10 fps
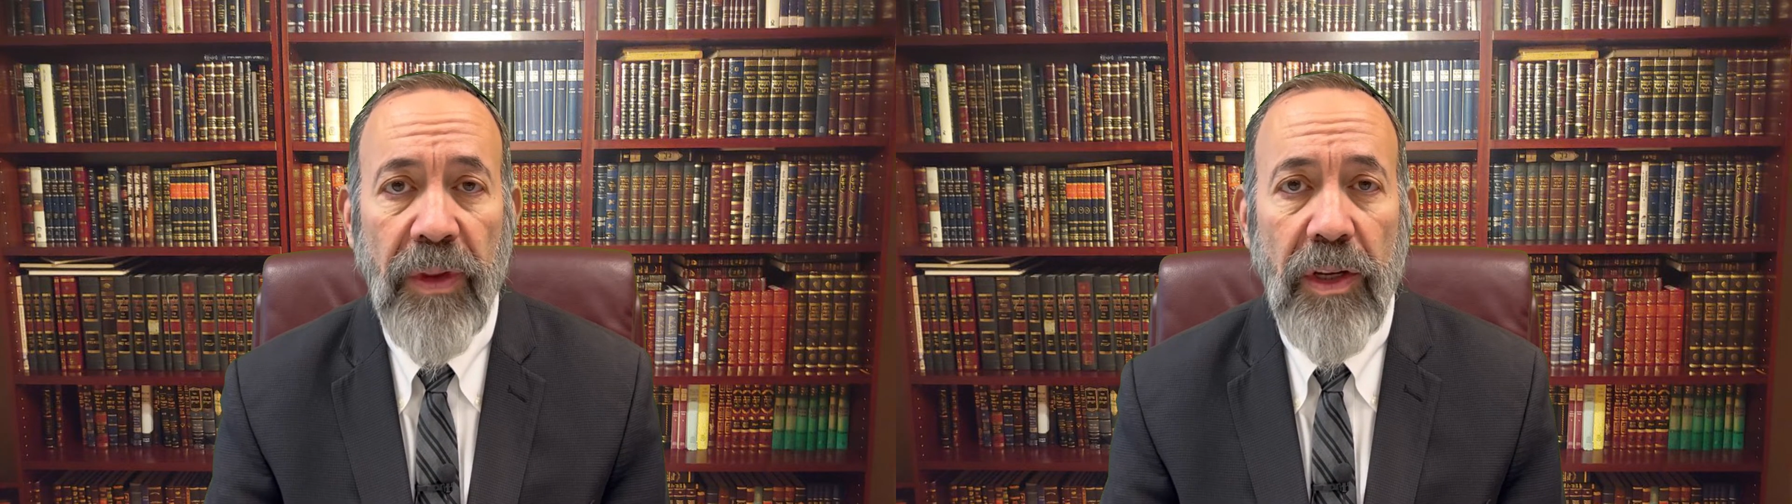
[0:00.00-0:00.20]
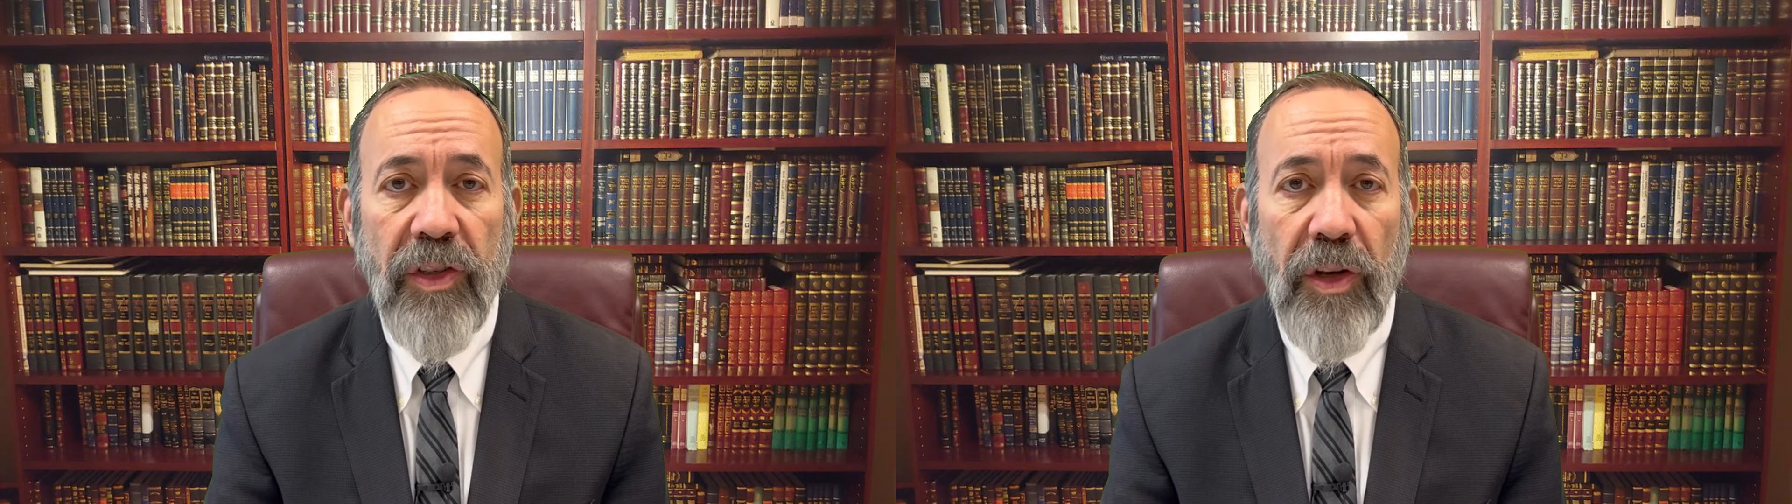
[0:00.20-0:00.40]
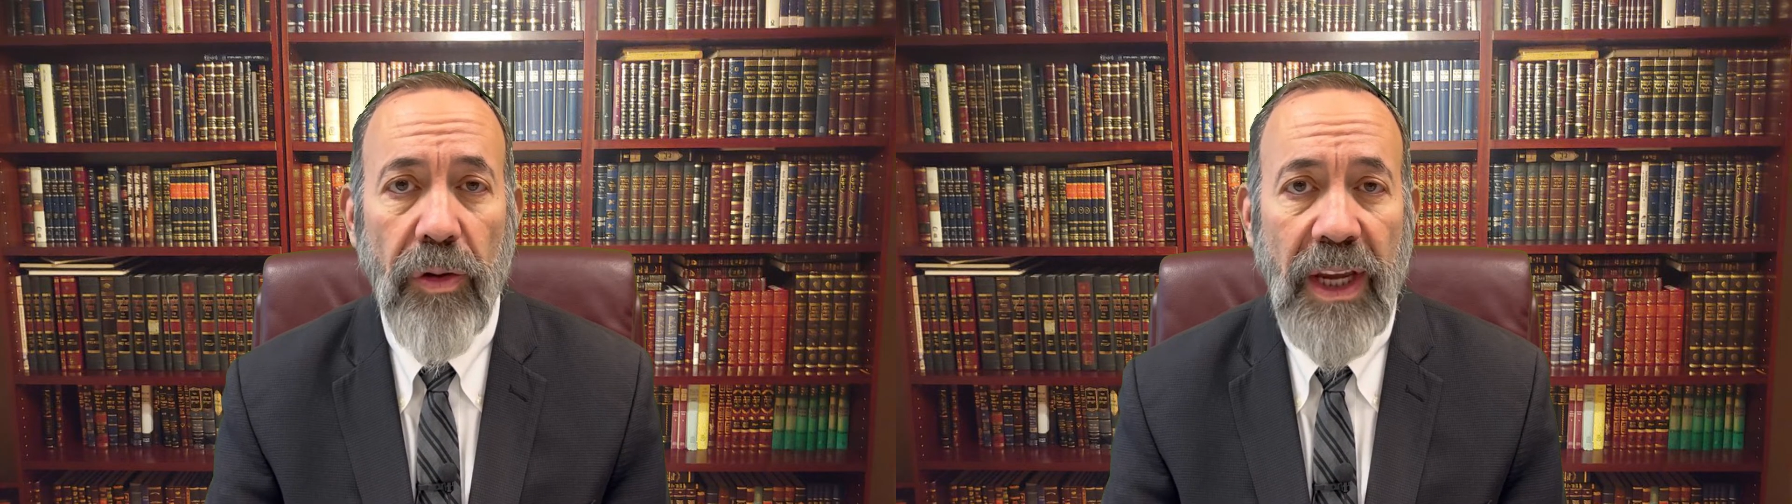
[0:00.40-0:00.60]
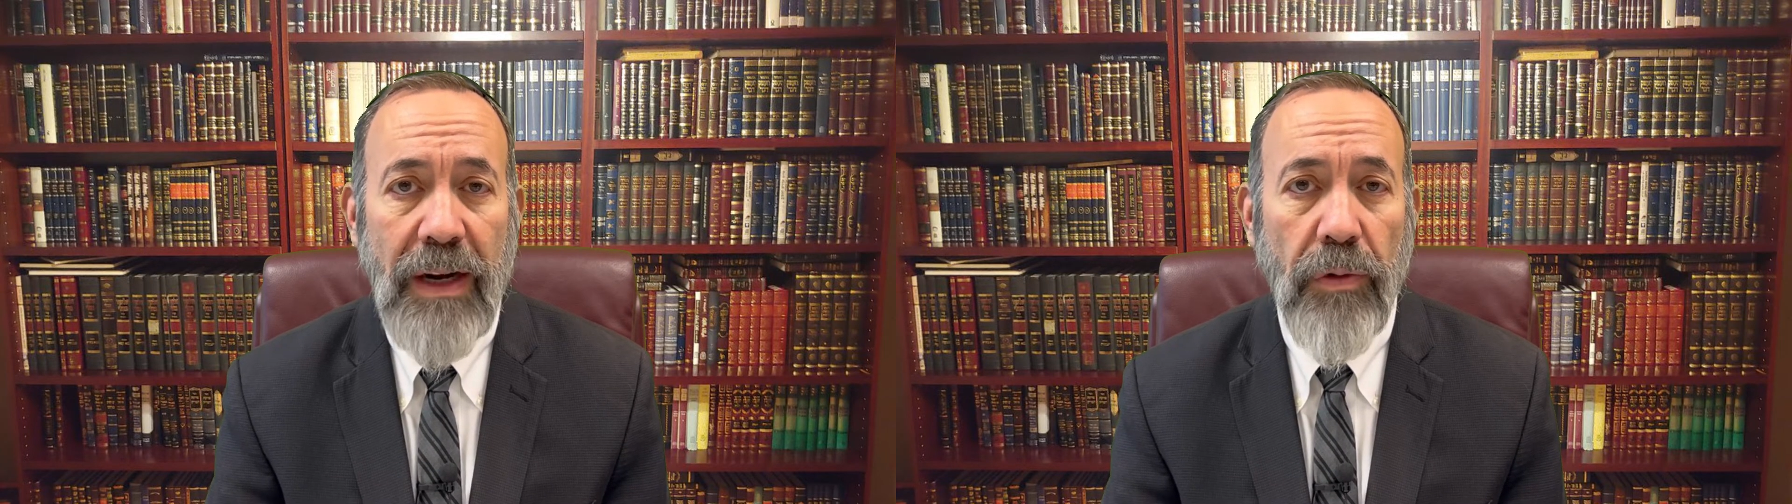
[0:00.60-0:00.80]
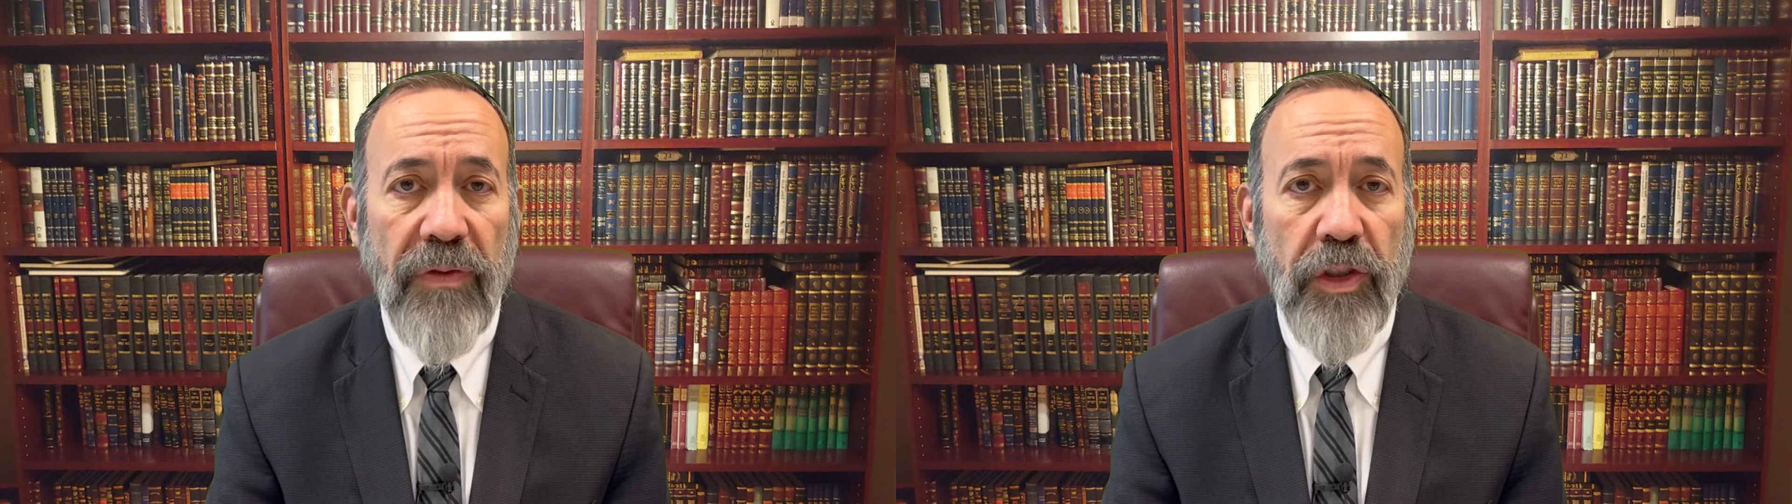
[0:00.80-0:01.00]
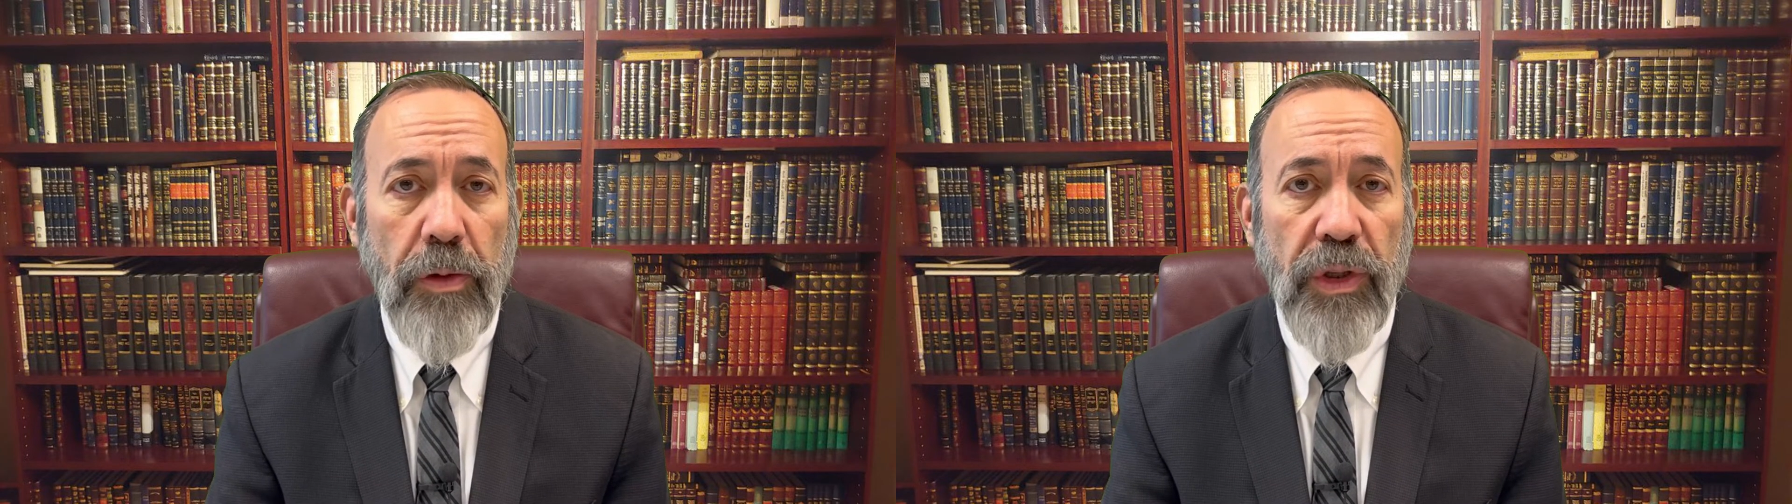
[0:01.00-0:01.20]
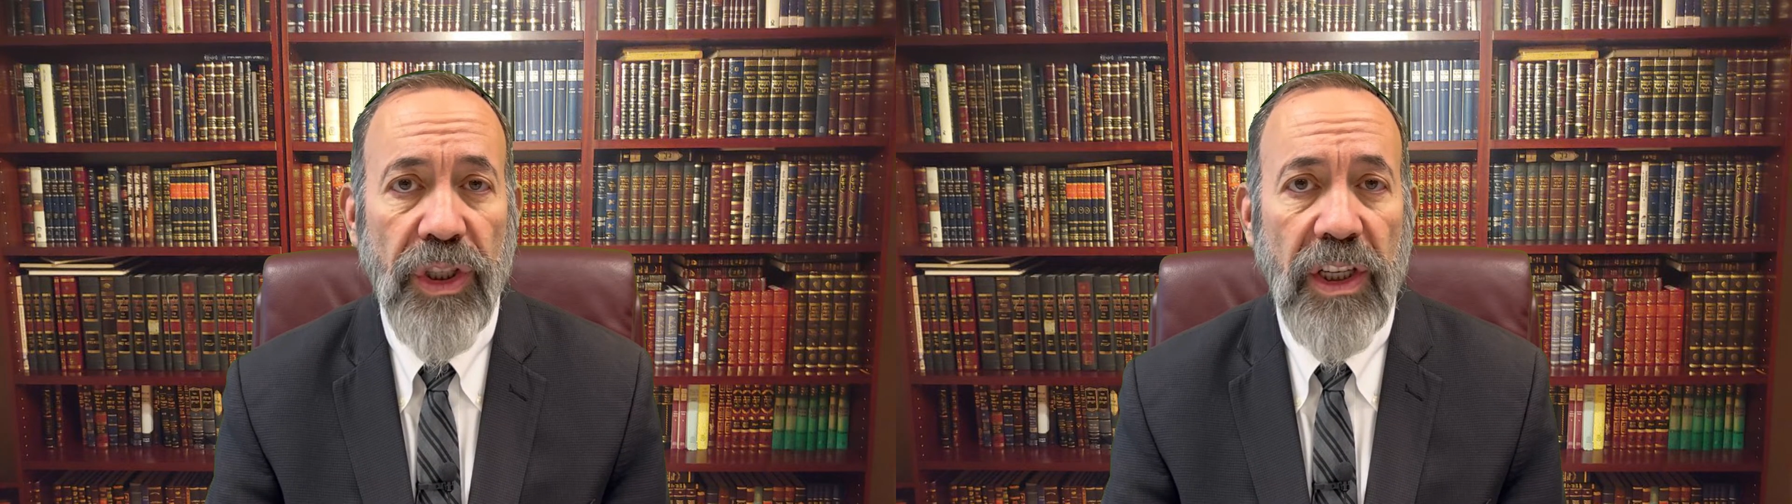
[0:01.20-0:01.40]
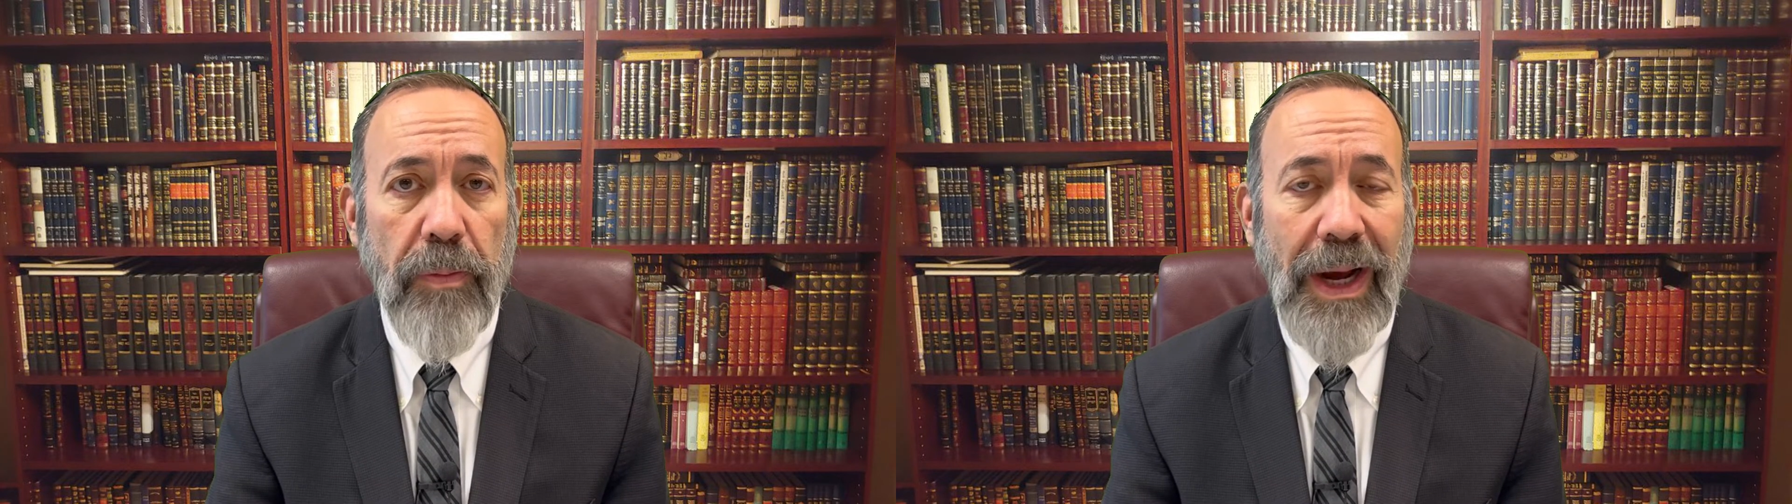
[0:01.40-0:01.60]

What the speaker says: So then Rav Zilberstein